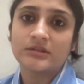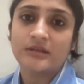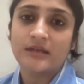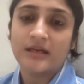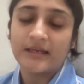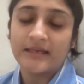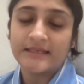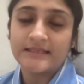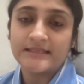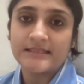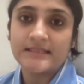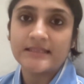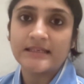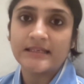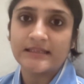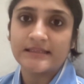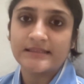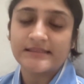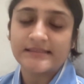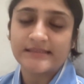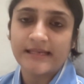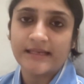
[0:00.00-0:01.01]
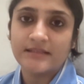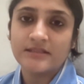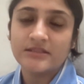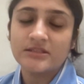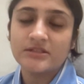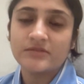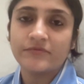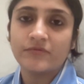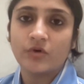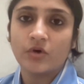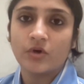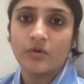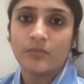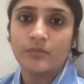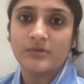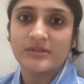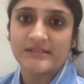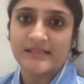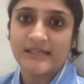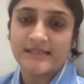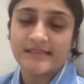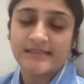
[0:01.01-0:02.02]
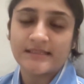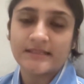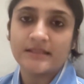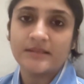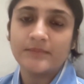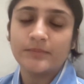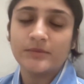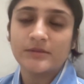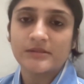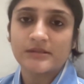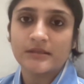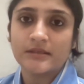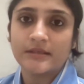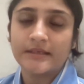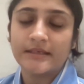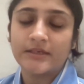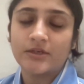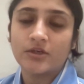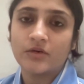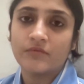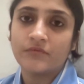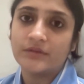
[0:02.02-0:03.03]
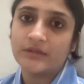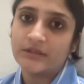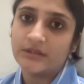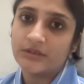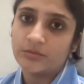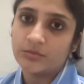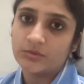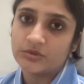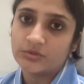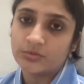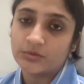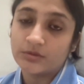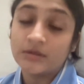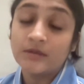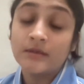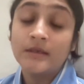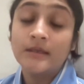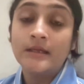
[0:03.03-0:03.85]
collecting consent for processing the personal data of the individual.